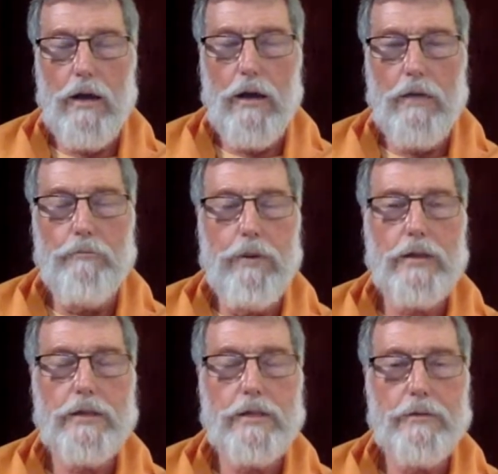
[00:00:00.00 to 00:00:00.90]

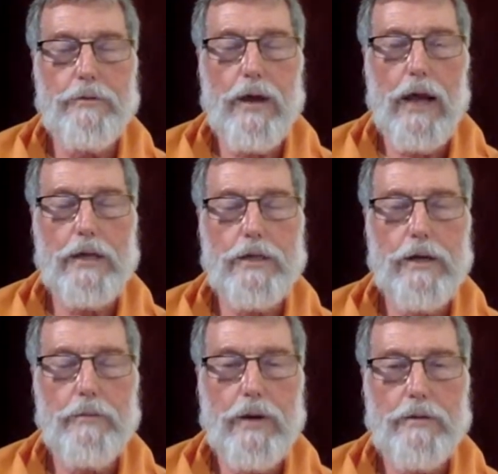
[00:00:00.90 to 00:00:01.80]
impulsive reaction
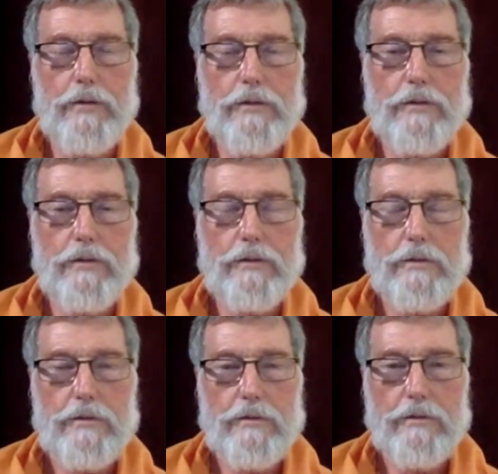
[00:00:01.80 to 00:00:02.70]
about it.
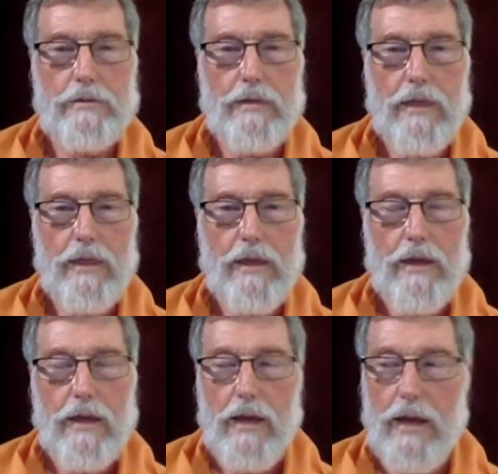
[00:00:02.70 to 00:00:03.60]

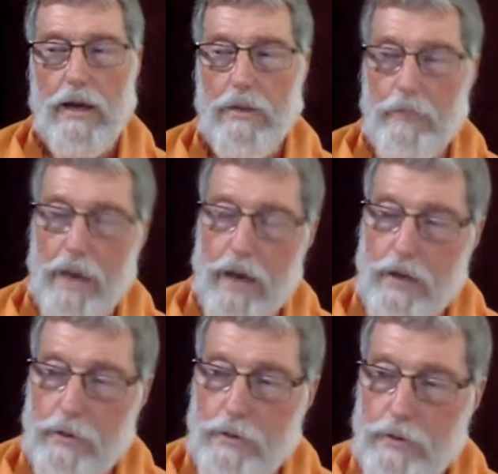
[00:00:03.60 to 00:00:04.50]
Any bad
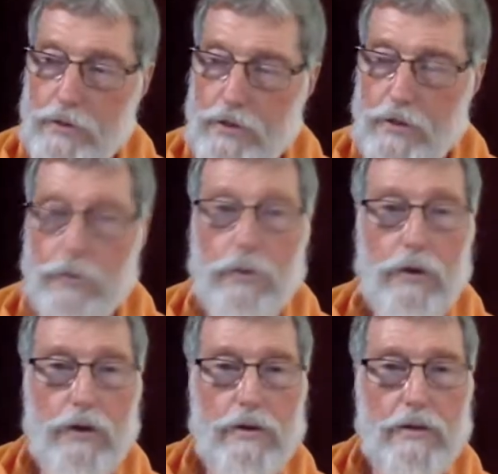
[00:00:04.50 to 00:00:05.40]
news,
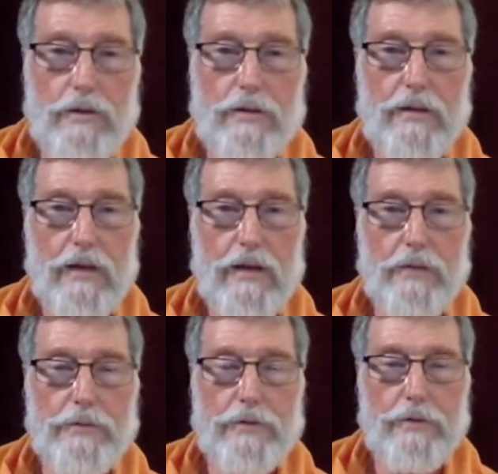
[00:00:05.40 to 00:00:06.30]
so-called, that
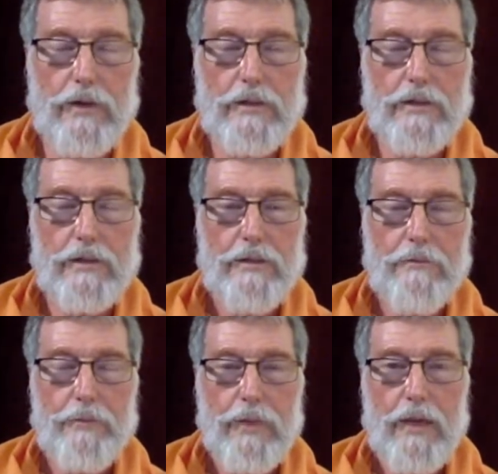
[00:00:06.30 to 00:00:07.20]
comes to us,
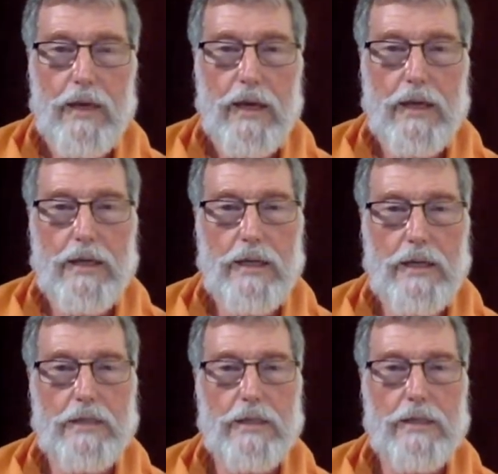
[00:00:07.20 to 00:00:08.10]
he
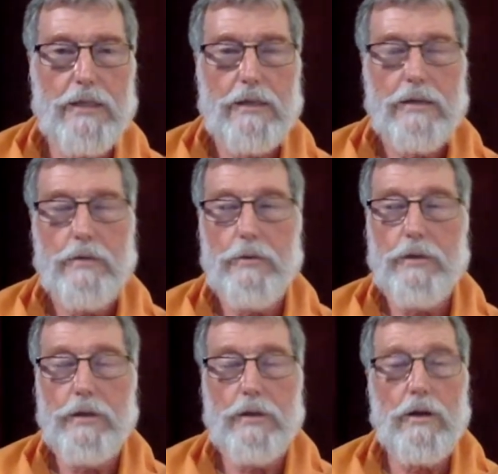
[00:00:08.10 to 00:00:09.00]
takes it with
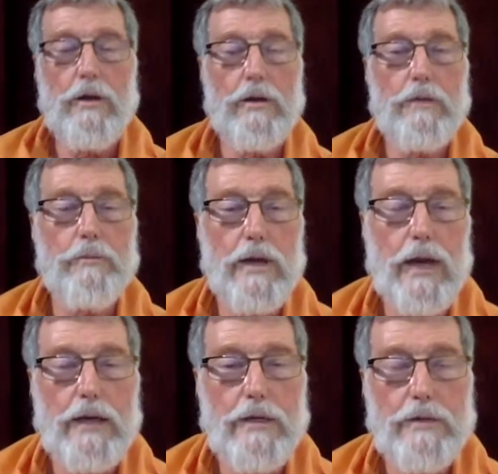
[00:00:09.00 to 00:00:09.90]
a non-committal
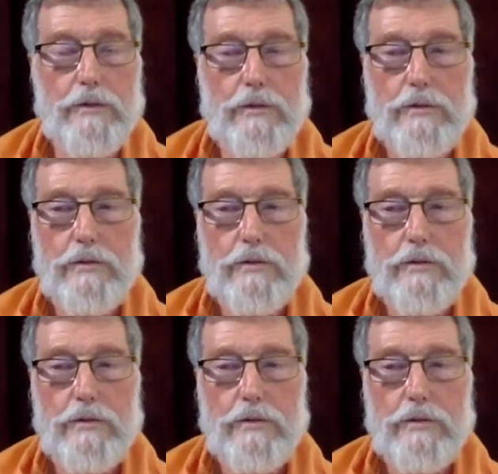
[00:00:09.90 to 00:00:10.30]
attitude.